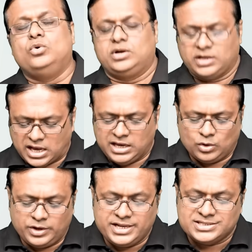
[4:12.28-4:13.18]
don't. I
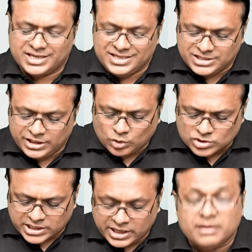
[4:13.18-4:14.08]
know it is easy to
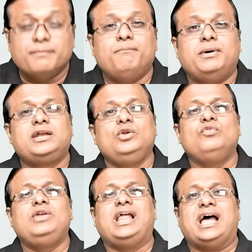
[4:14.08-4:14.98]
say, but
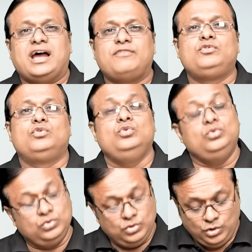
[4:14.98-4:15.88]
you will have
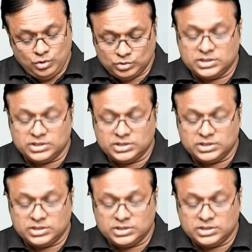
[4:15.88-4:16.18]
to do